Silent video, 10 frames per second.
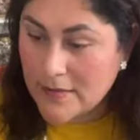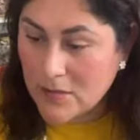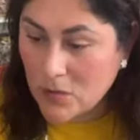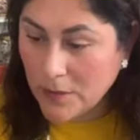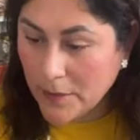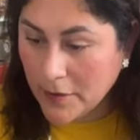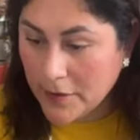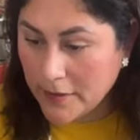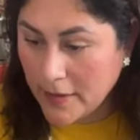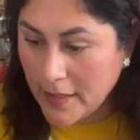That's
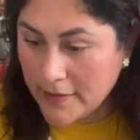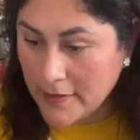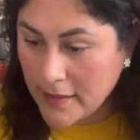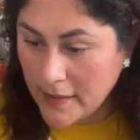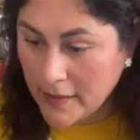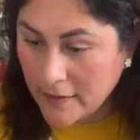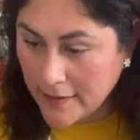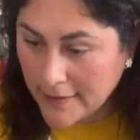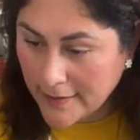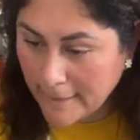super,
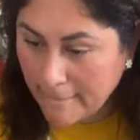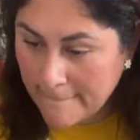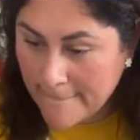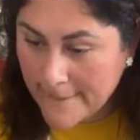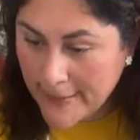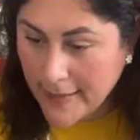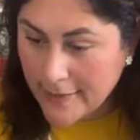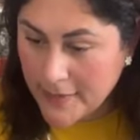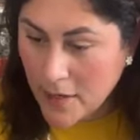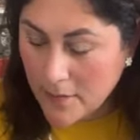Kathy.
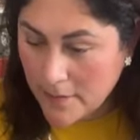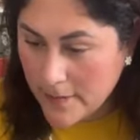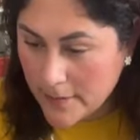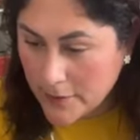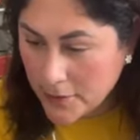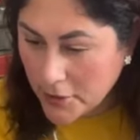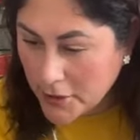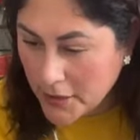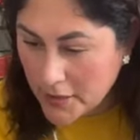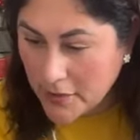It got down
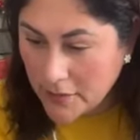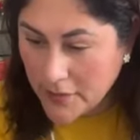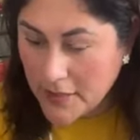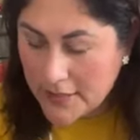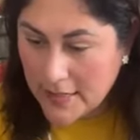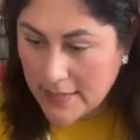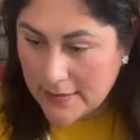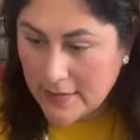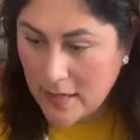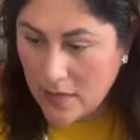30 degrees
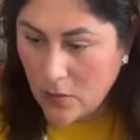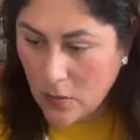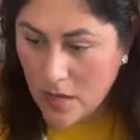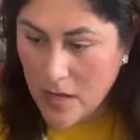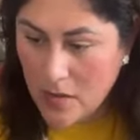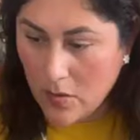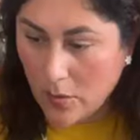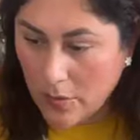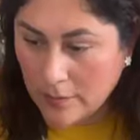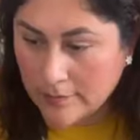last night.
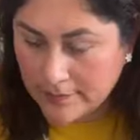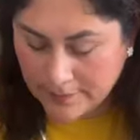Wow.